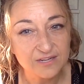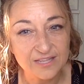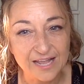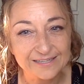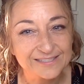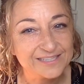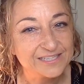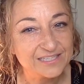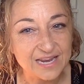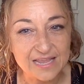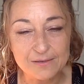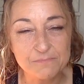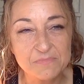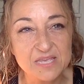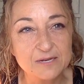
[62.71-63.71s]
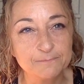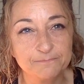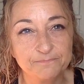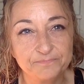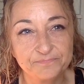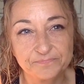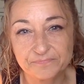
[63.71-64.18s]
that statement
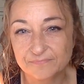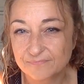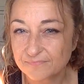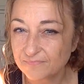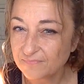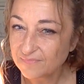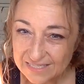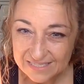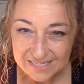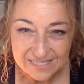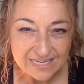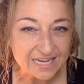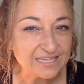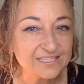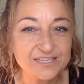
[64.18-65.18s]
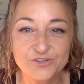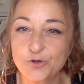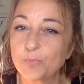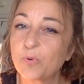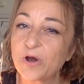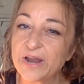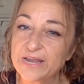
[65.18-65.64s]
stays in your
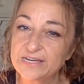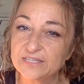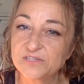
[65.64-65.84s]
brain.